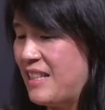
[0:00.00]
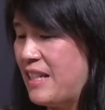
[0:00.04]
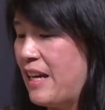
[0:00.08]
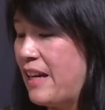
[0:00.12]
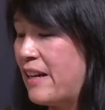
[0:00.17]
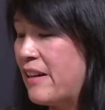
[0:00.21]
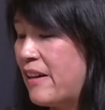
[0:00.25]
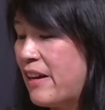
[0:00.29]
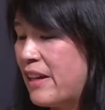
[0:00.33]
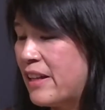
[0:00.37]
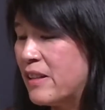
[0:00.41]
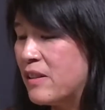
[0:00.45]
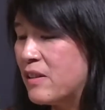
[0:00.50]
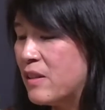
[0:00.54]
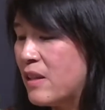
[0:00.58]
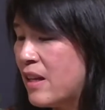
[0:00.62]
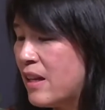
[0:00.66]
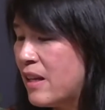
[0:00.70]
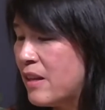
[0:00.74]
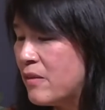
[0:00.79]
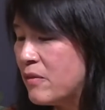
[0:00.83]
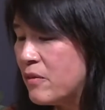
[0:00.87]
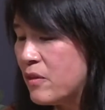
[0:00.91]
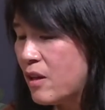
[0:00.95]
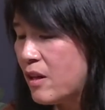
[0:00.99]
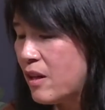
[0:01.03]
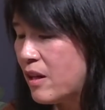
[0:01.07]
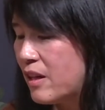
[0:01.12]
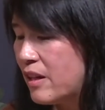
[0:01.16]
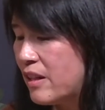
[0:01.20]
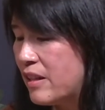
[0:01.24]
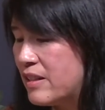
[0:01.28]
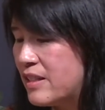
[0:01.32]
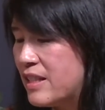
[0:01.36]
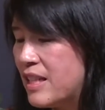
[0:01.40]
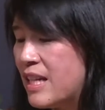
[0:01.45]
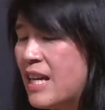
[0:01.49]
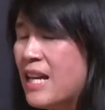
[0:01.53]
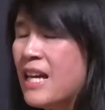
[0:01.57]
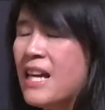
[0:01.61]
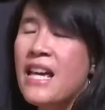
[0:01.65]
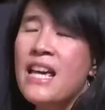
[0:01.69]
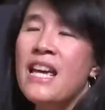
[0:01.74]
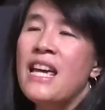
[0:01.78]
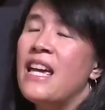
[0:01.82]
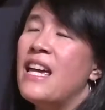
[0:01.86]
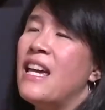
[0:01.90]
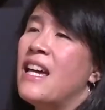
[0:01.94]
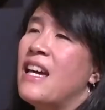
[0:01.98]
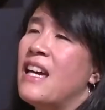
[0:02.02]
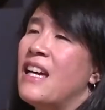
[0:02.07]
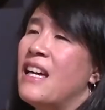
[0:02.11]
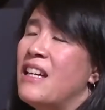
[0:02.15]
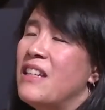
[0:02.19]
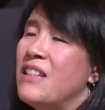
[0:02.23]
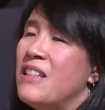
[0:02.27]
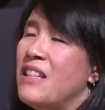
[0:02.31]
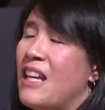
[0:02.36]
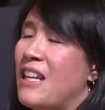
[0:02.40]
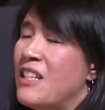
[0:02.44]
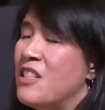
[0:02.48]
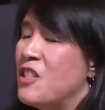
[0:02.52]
And I love art, and